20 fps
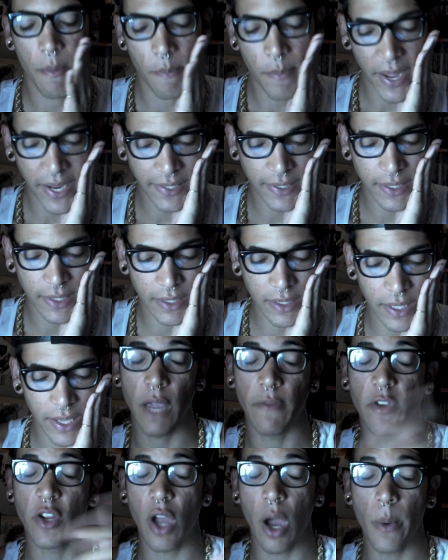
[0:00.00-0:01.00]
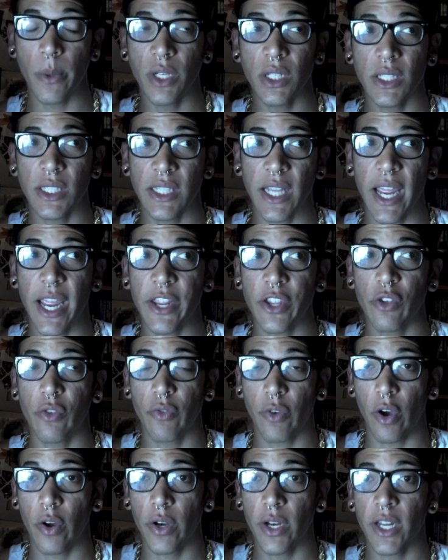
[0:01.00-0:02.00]
Basically, if you commented saying you
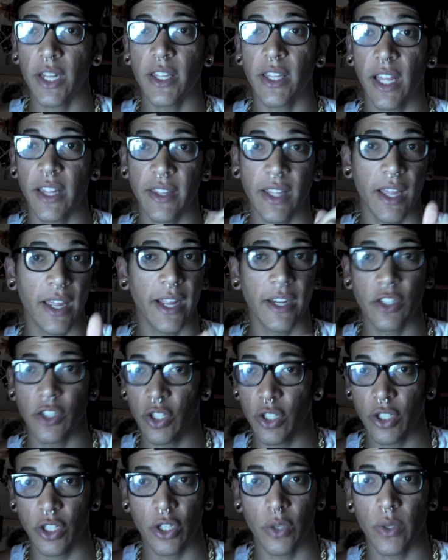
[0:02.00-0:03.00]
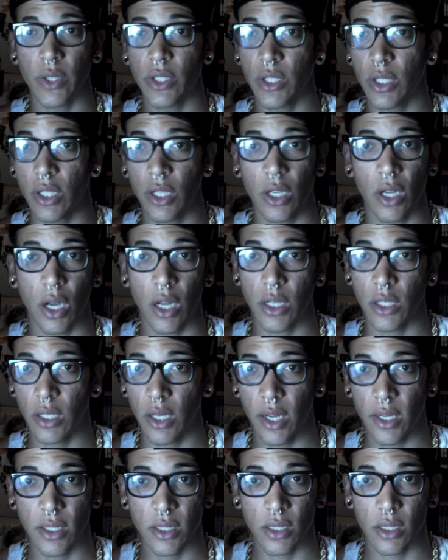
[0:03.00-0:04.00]
voted, then that entered you into the
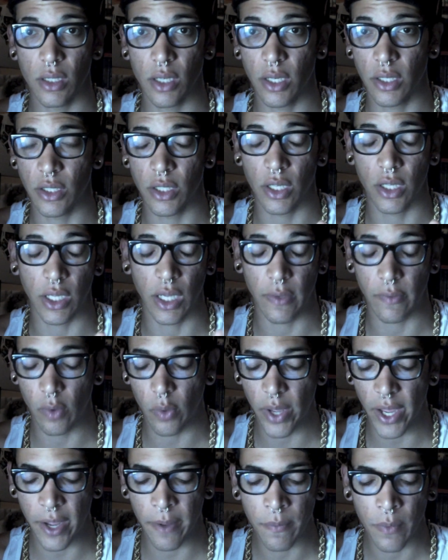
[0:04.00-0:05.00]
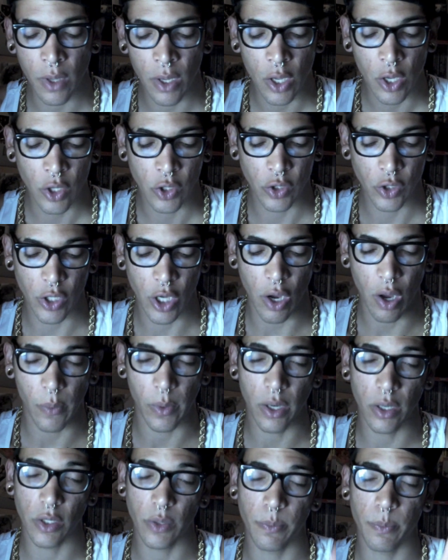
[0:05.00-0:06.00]
contest, into the giveaway. So I'm
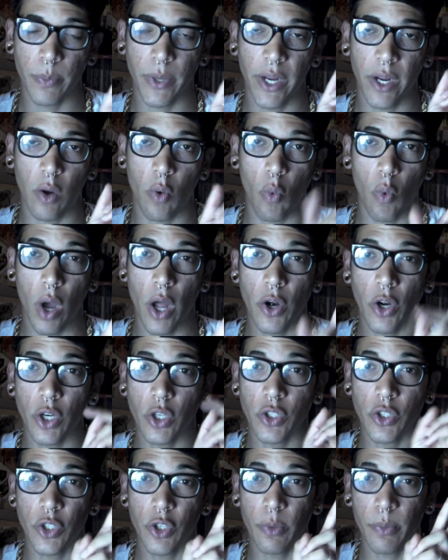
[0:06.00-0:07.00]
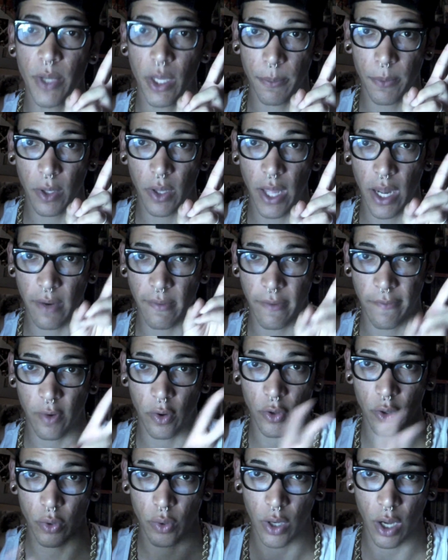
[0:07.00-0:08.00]
going to pick one or two people out of
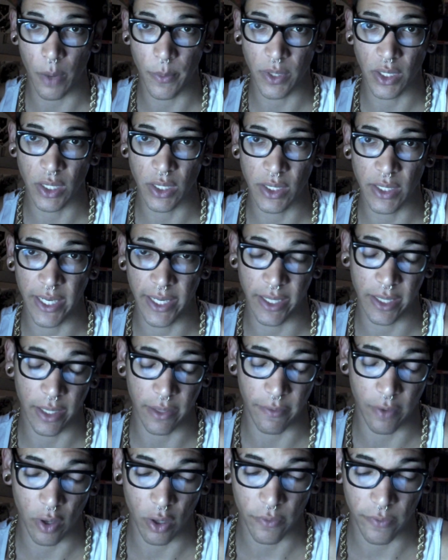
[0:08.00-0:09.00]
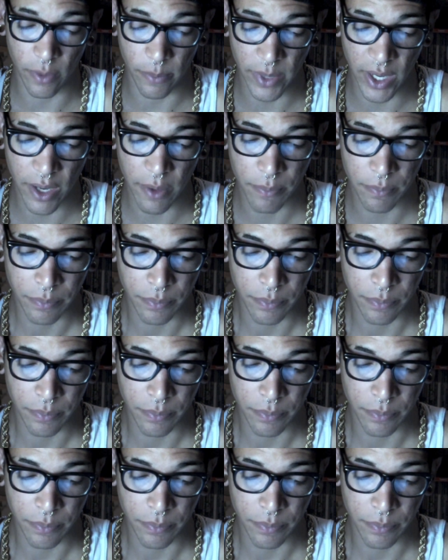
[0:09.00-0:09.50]
everyone who commented saying that they voted for me.